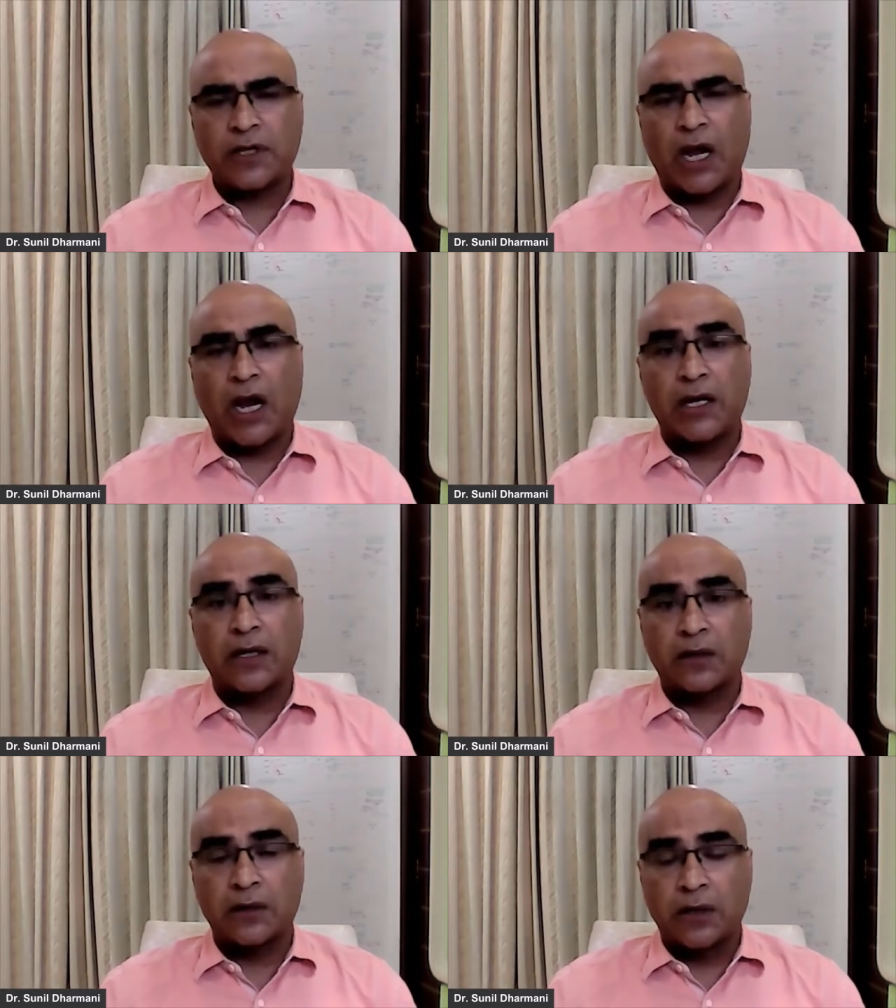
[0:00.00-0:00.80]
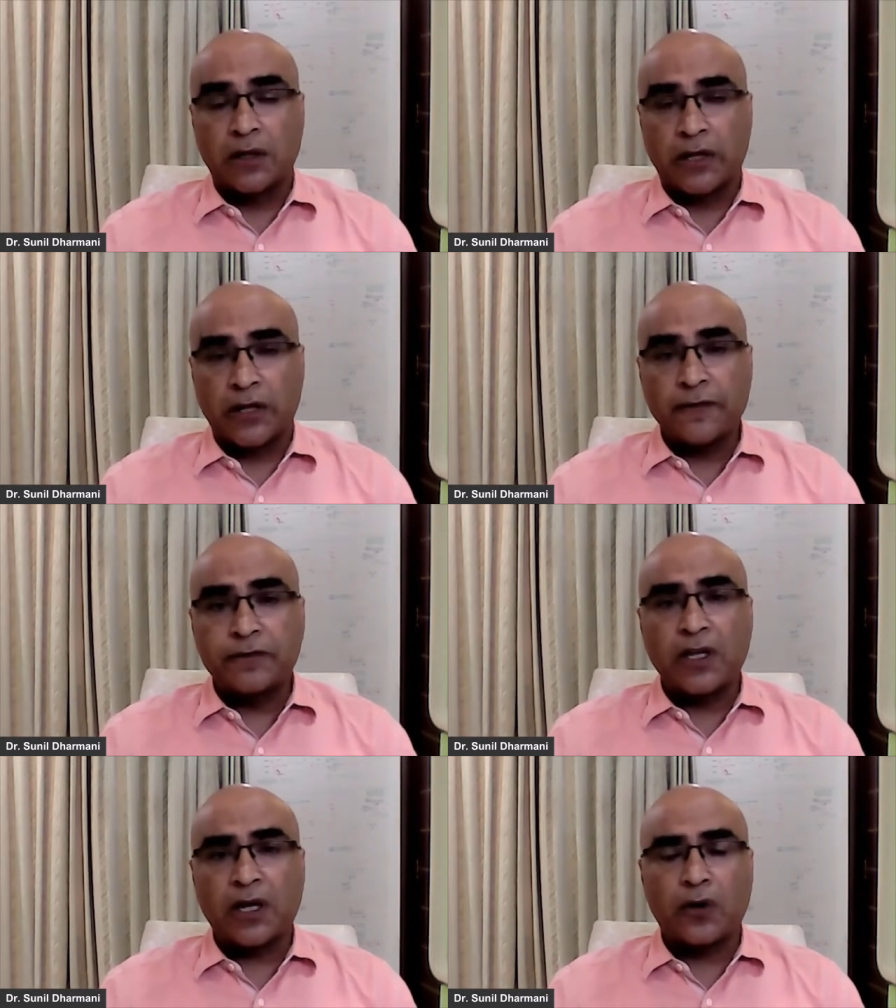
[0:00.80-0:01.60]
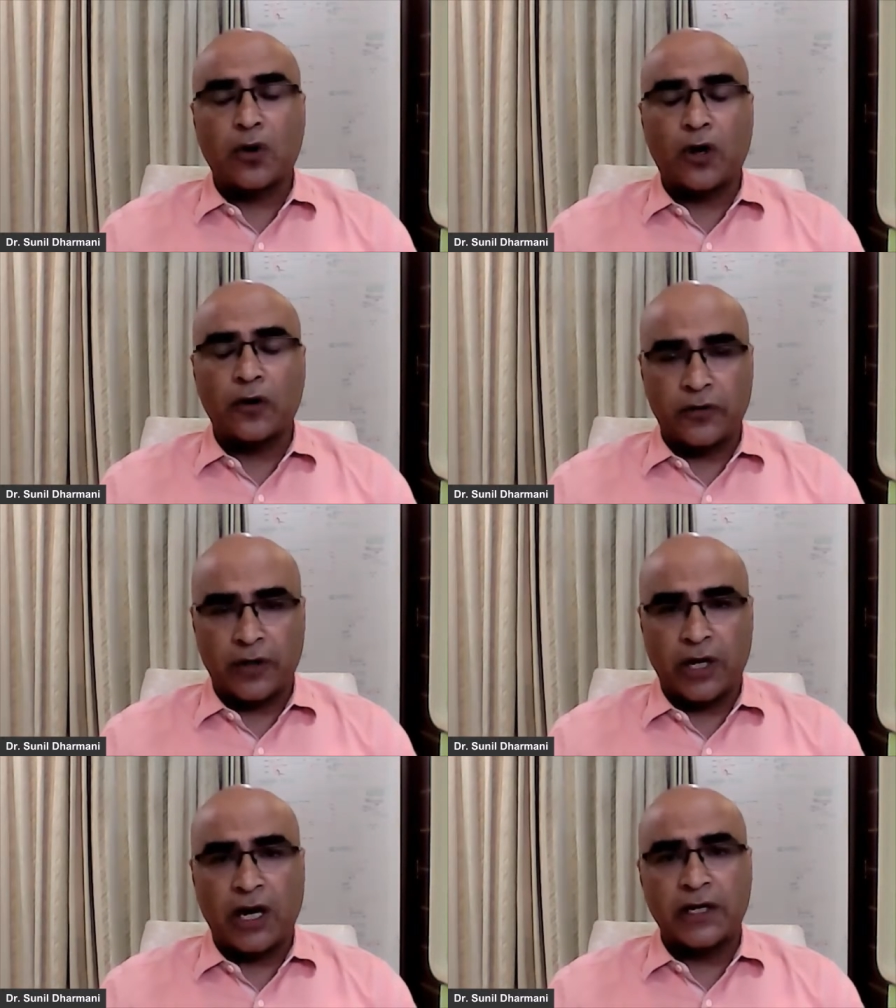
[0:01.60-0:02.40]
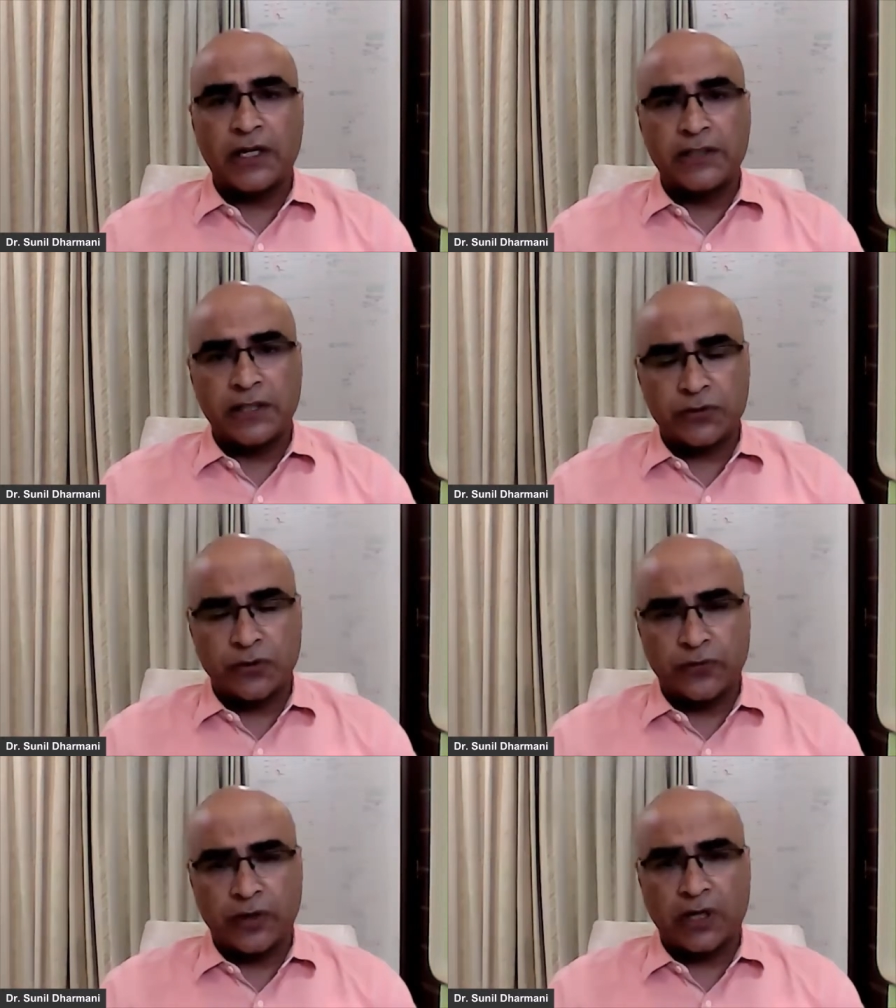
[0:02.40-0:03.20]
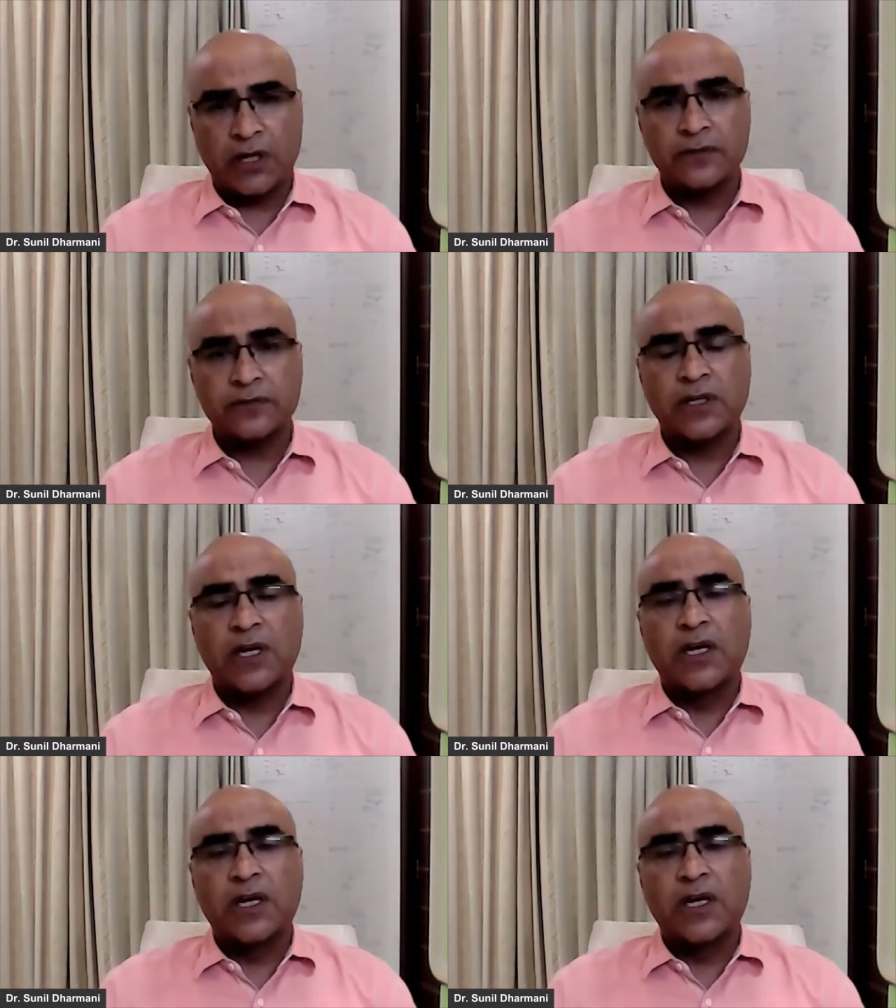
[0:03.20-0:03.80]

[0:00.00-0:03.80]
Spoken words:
and if they are not wearing it, ideally they should wear gloves.